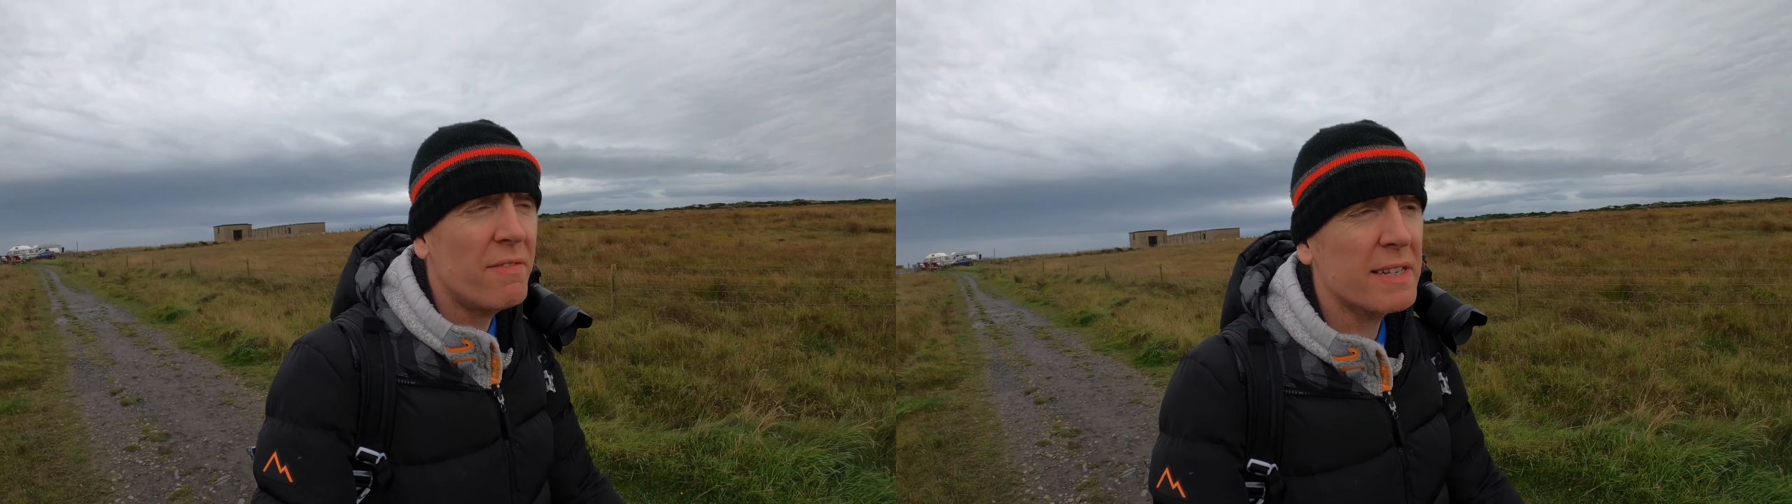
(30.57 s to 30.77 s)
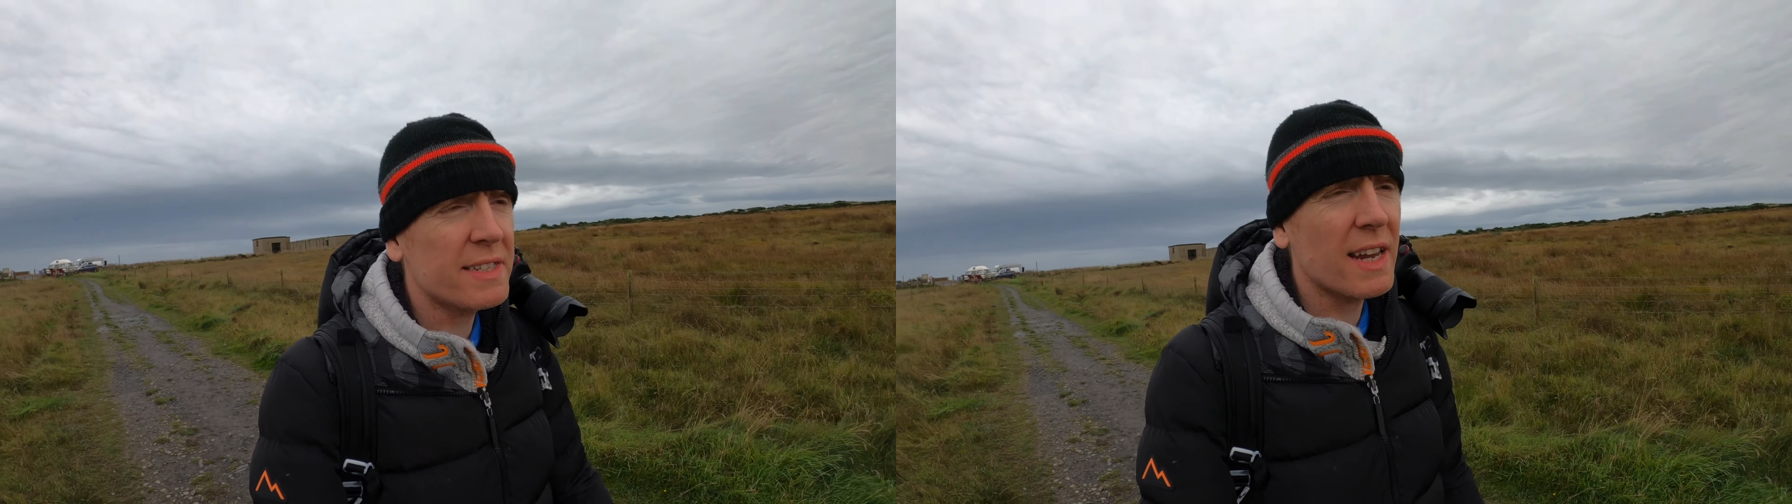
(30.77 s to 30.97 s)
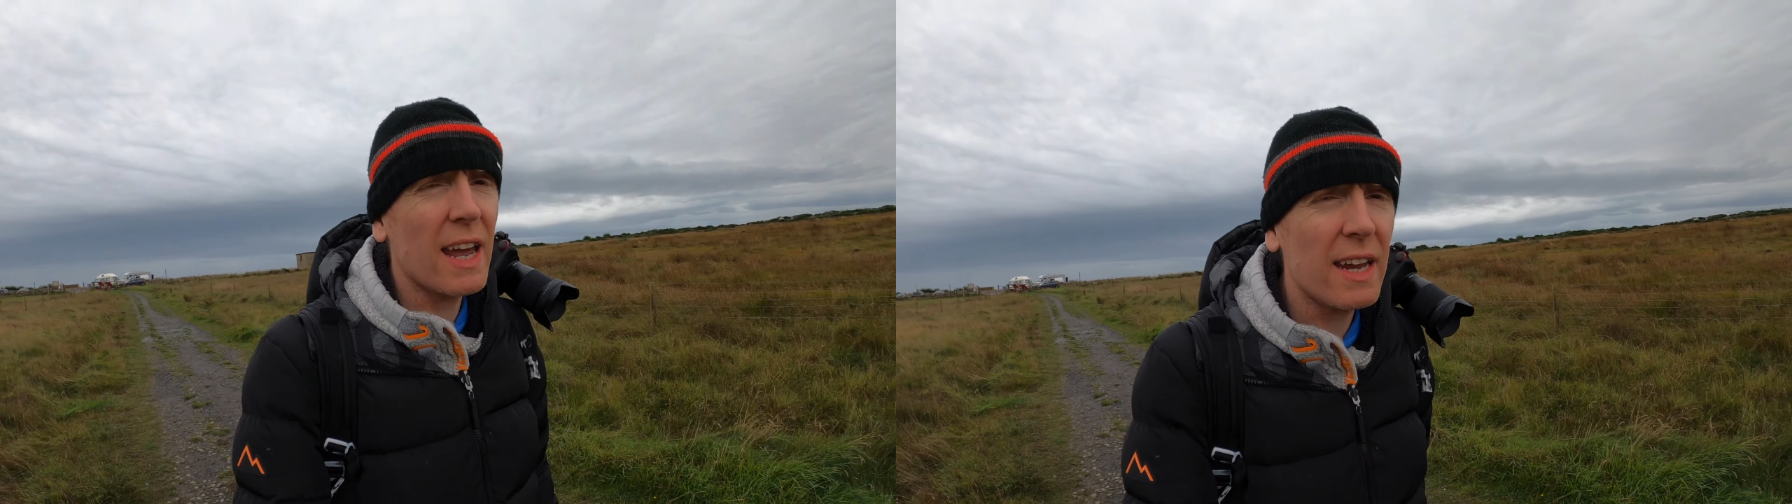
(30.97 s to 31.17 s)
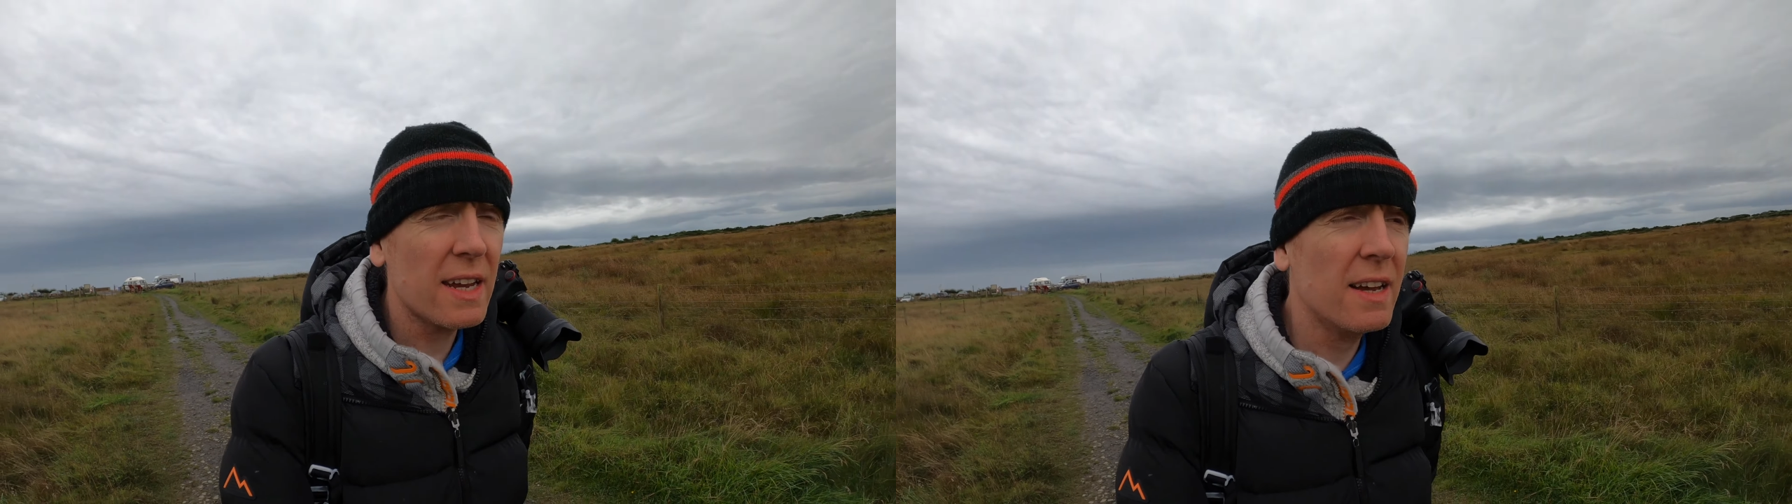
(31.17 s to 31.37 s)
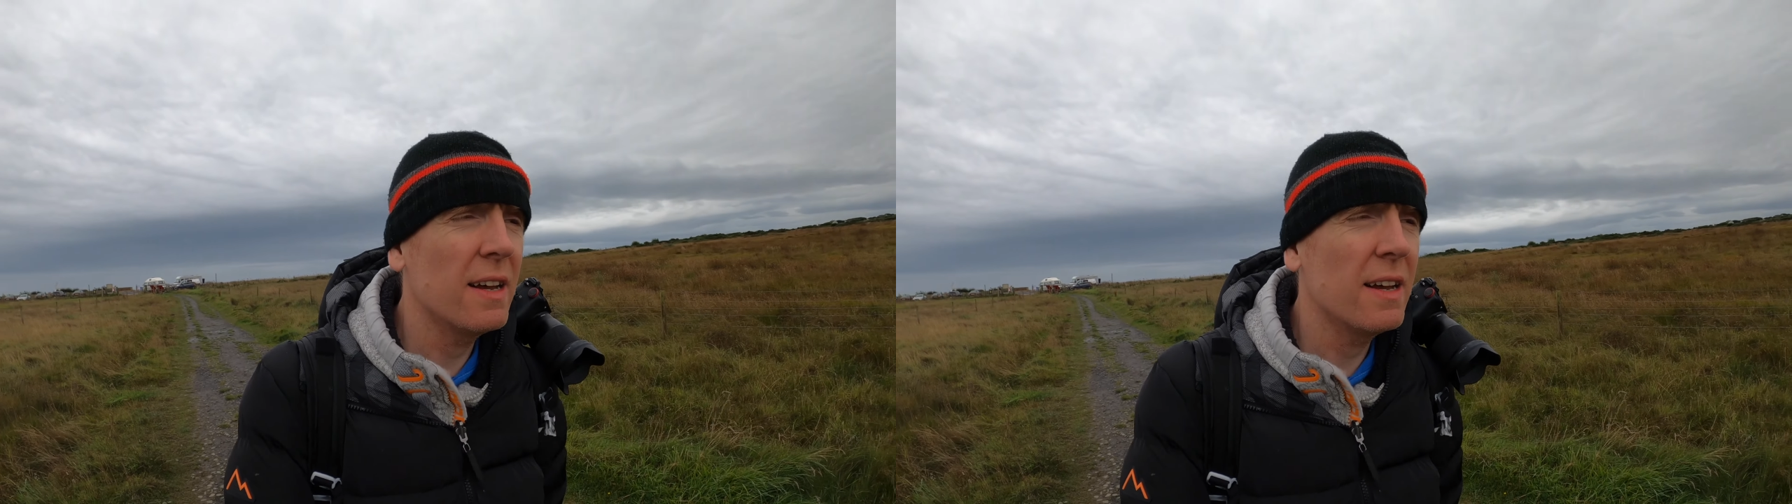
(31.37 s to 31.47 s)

investigate